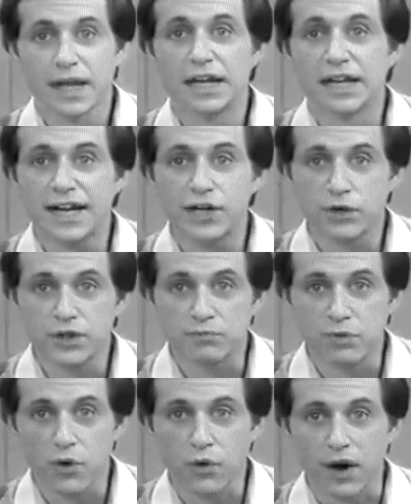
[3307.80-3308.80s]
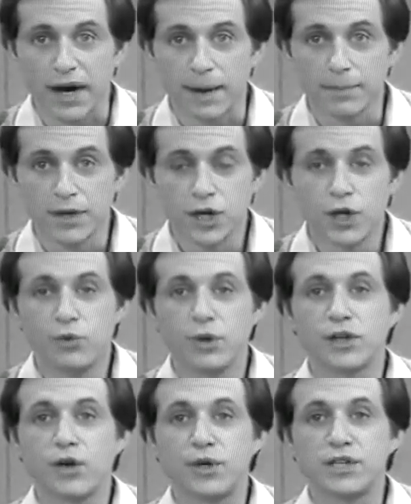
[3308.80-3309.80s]
Later in the program, we'll
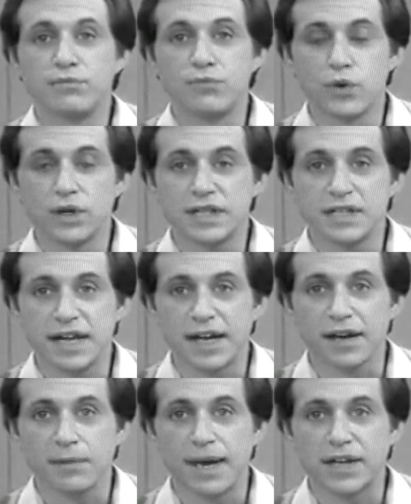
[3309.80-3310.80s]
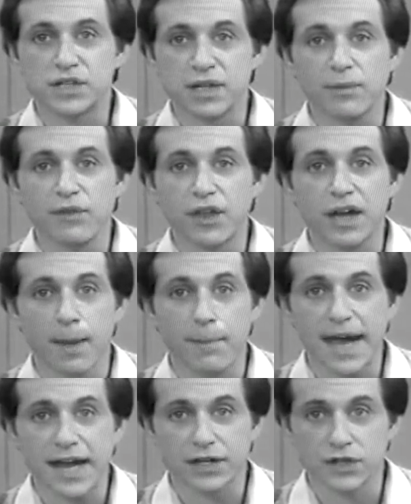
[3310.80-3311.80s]
go into more detail about some of the
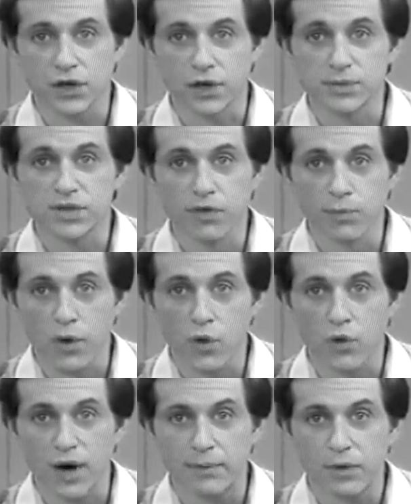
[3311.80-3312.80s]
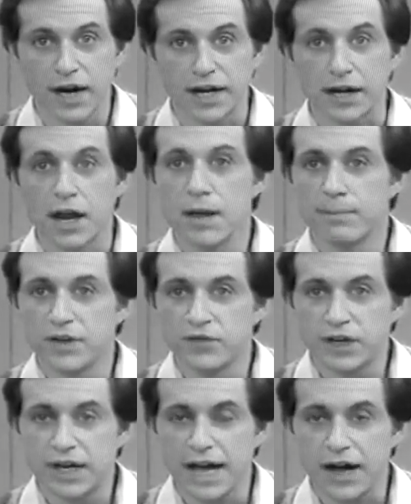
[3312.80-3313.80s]
command terms for program writing, but for
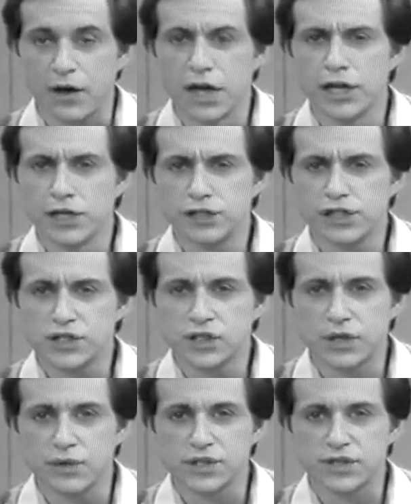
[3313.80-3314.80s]
now, just do as